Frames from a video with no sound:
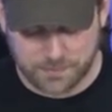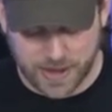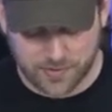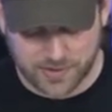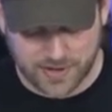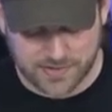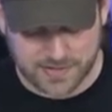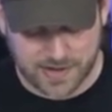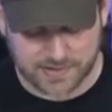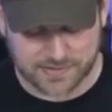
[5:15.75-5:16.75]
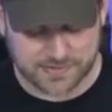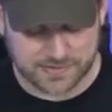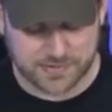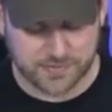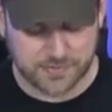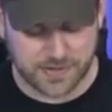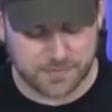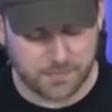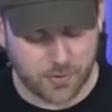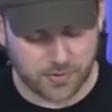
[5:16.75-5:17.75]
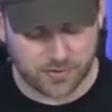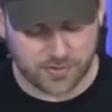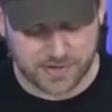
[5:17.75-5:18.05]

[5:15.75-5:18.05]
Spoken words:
battery contacts to the motor